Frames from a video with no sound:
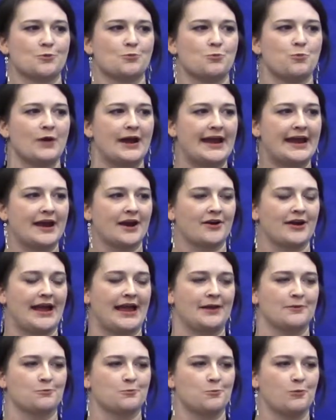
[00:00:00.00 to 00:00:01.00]
where
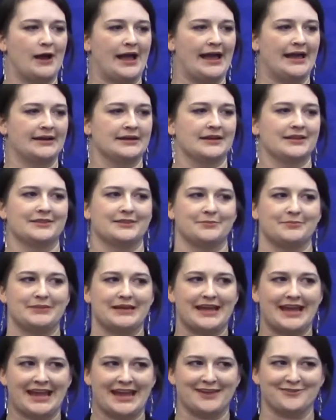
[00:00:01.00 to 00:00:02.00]
and when the
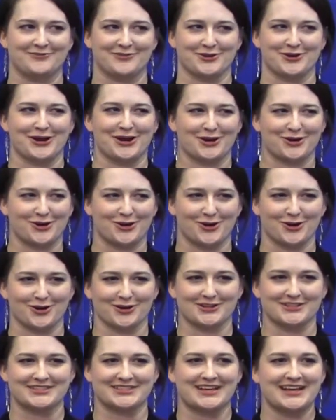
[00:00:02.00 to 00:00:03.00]
behavior
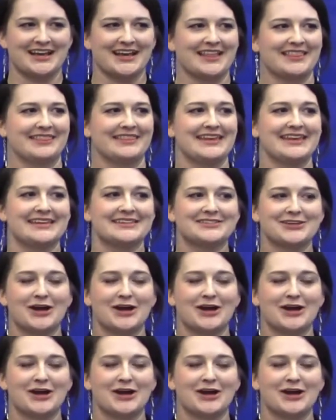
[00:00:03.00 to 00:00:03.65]
occurs. These